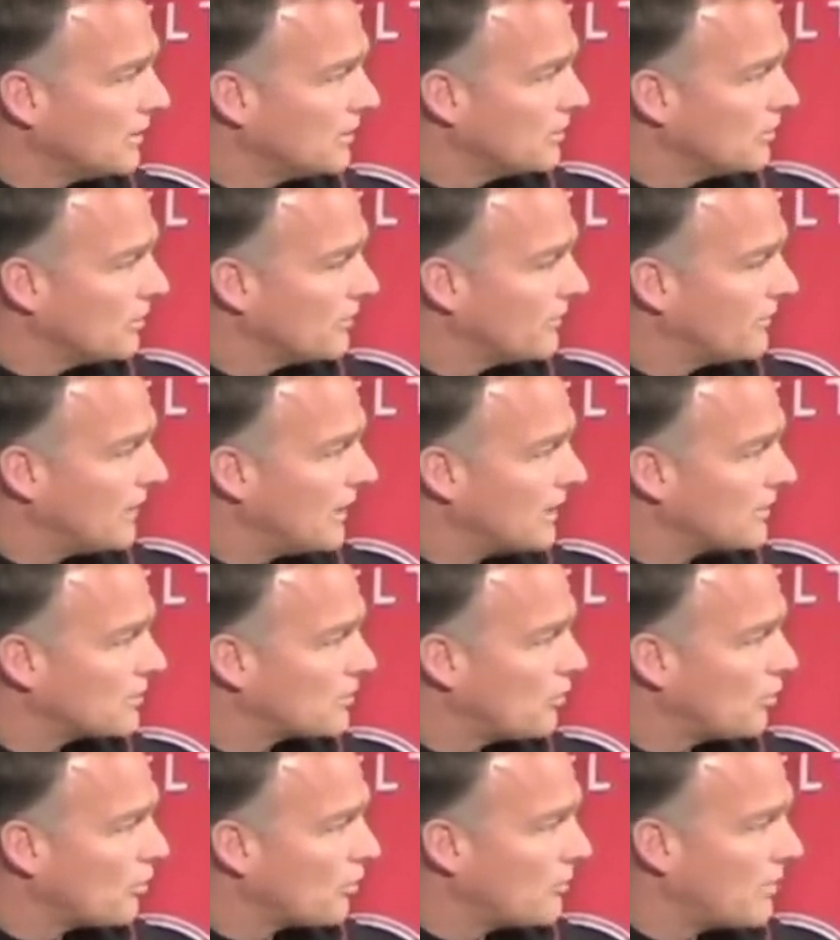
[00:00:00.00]
two of the
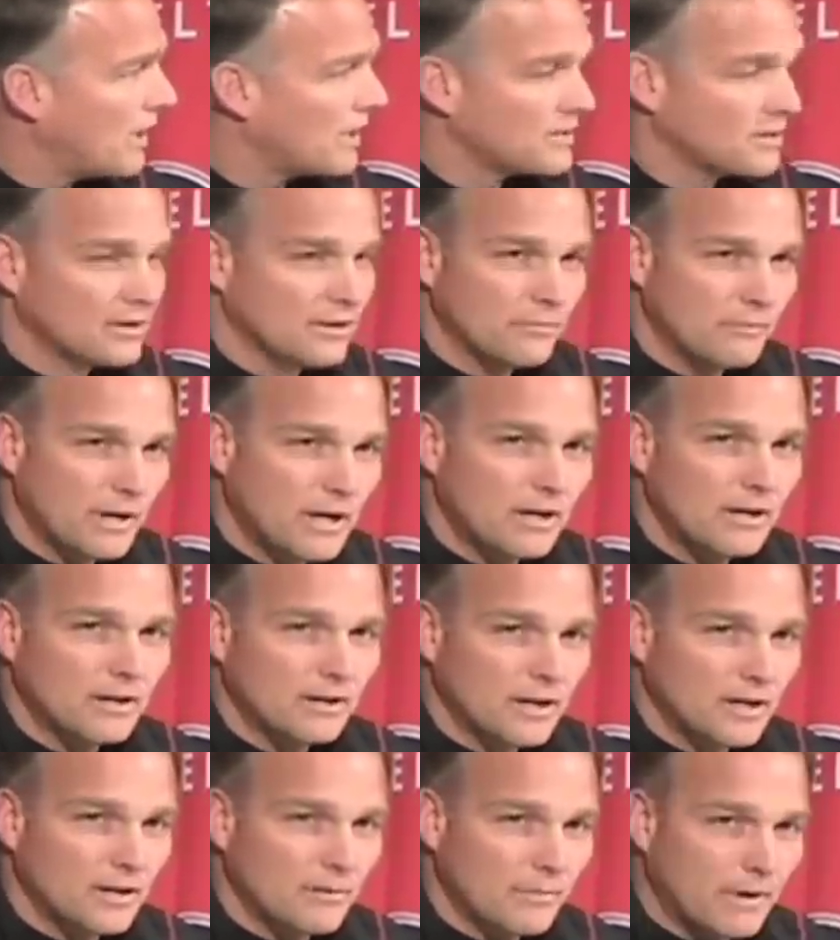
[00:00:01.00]
finest quarterbacks in
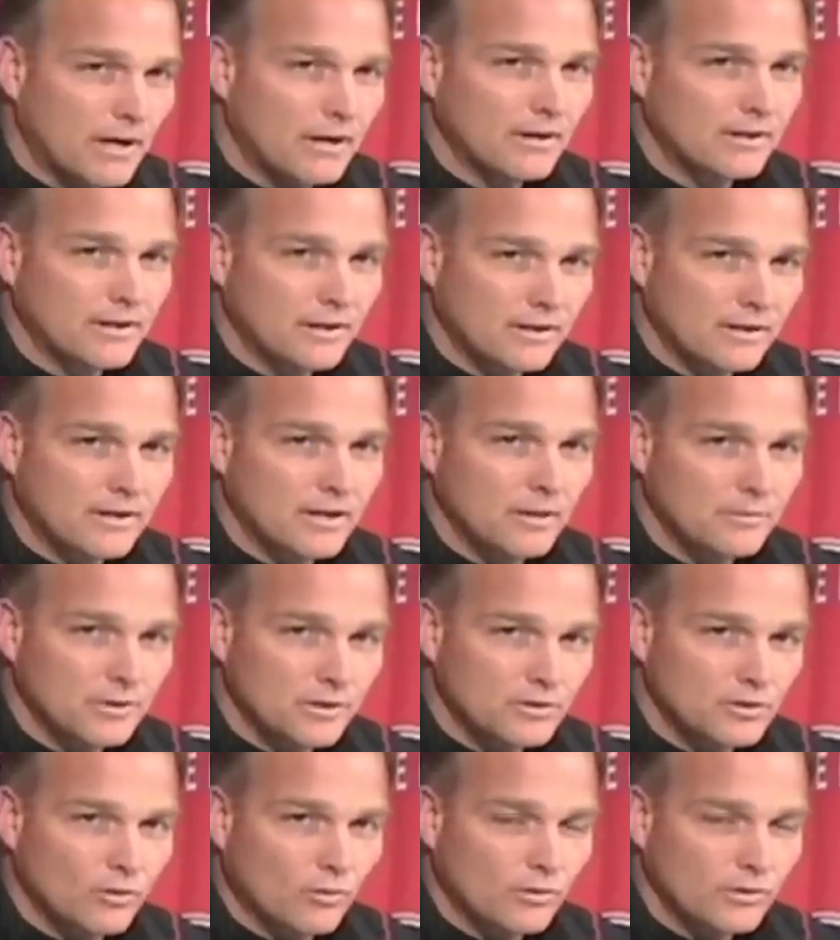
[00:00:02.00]
America, in America to come
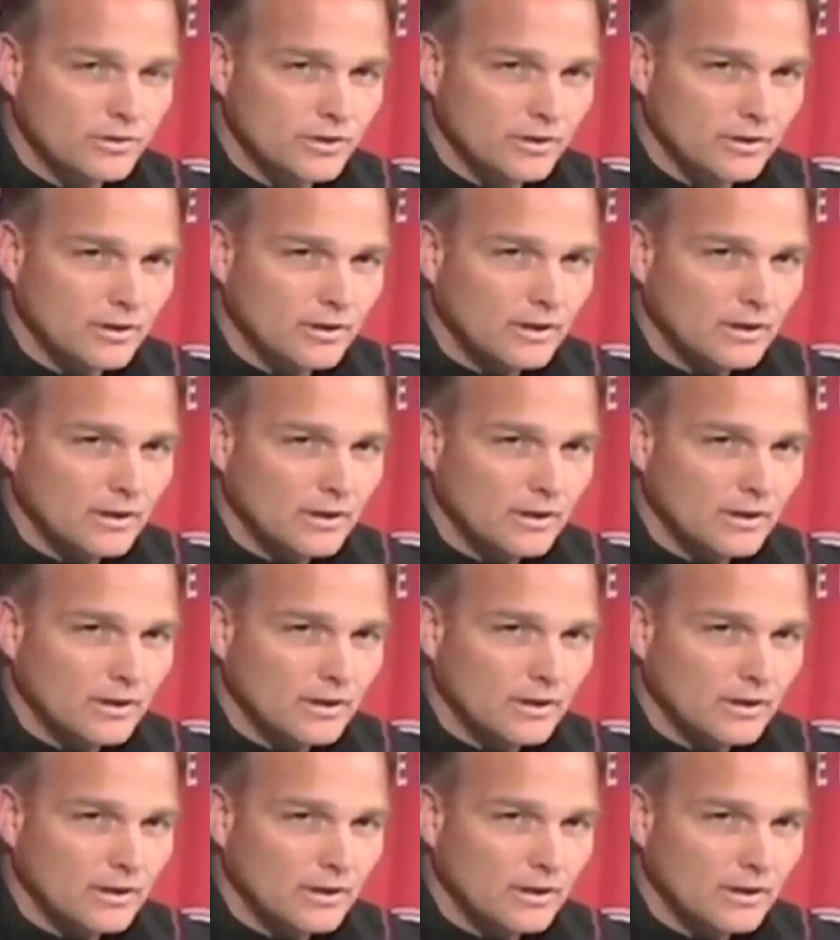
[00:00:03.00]
to Georgia.